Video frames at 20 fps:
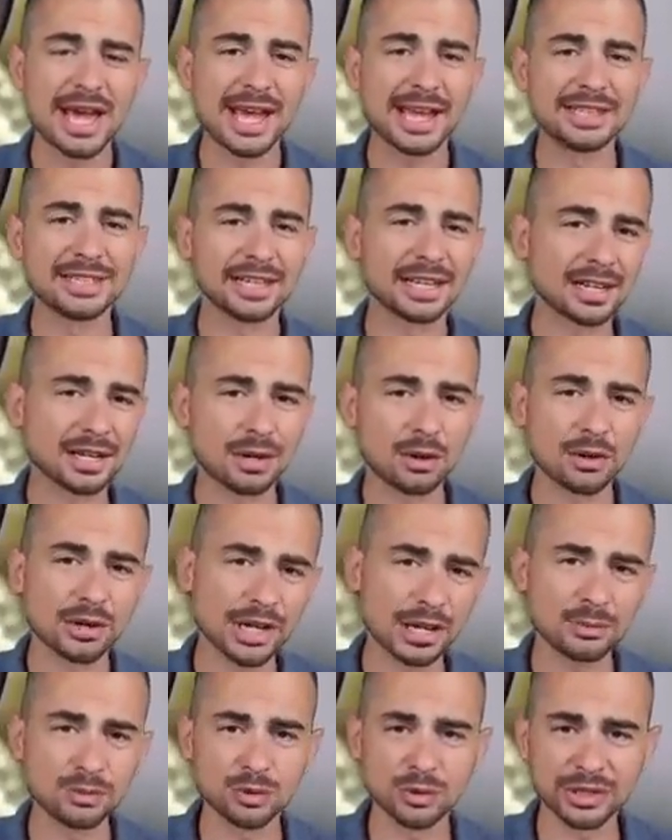And you're like,
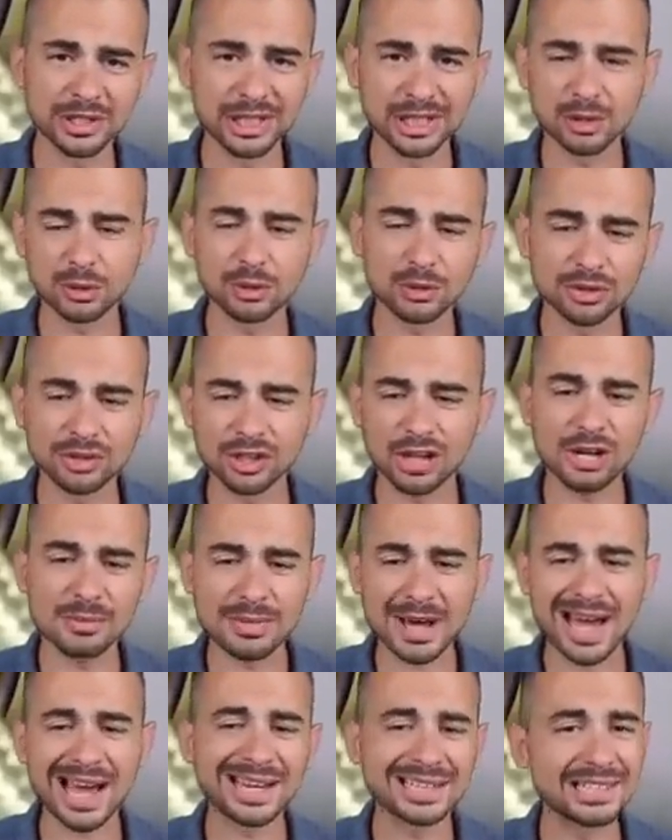okay, I'm doing that all the
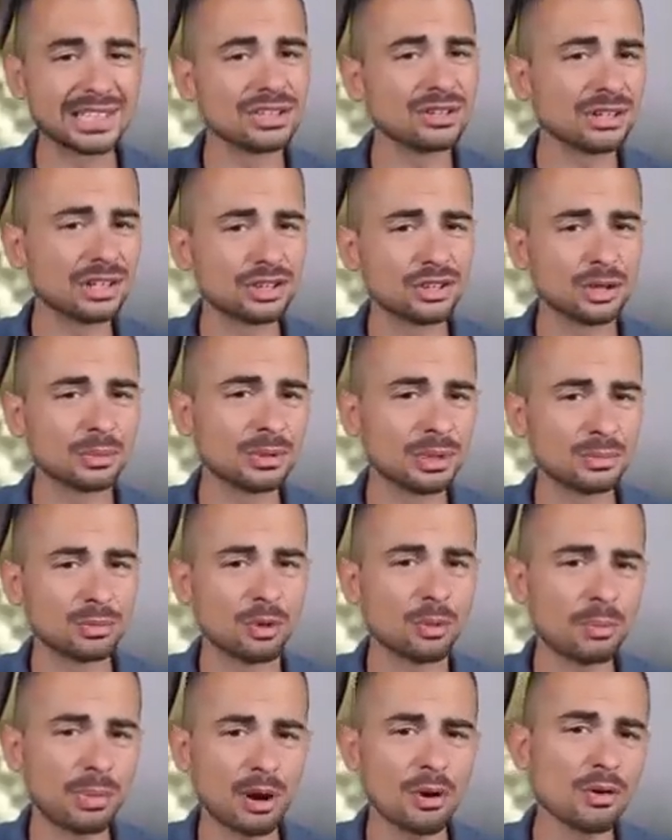time. I need a little bit
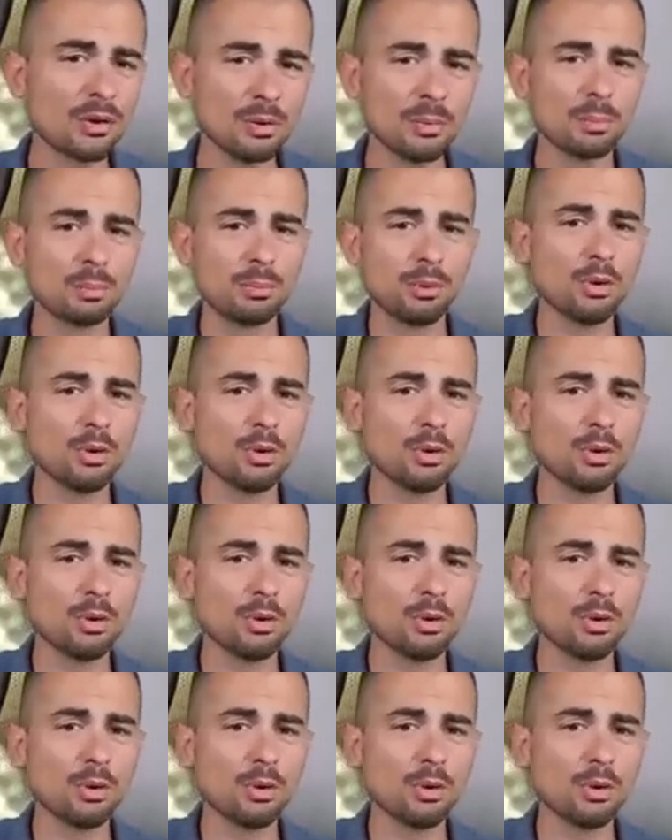more power.